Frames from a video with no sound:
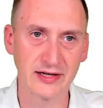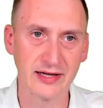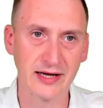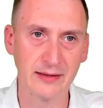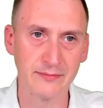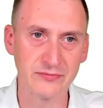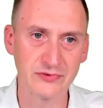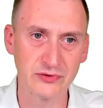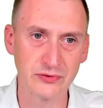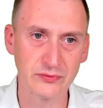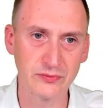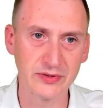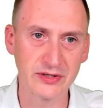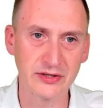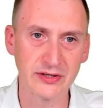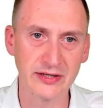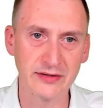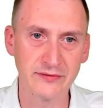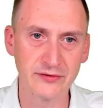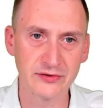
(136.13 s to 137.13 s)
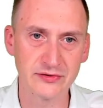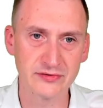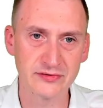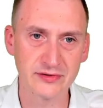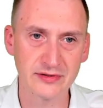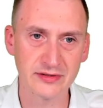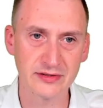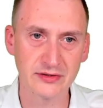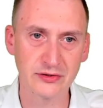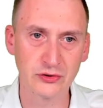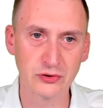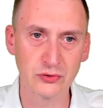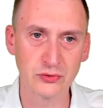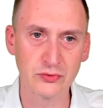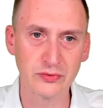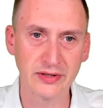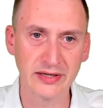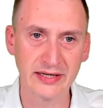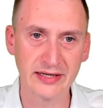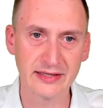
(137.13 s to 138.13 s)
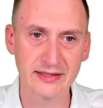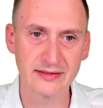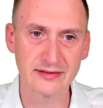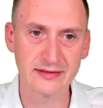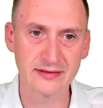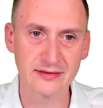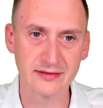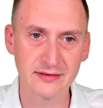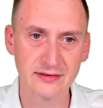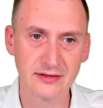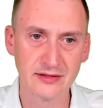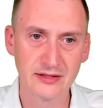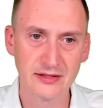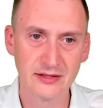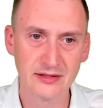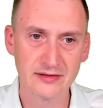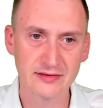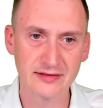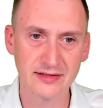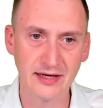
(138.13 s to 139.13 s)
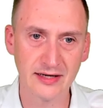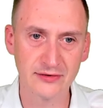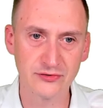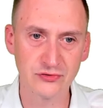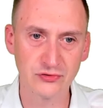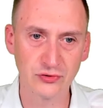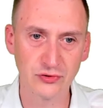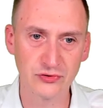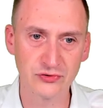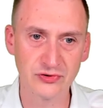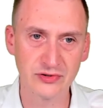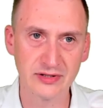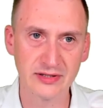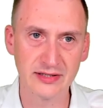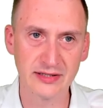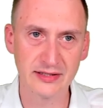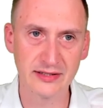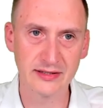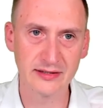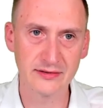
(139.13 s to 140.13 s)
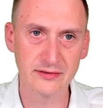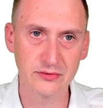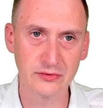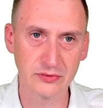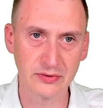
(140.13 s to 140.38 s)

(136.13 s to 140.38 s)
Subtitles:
alarm? So we could even just go and start searching here.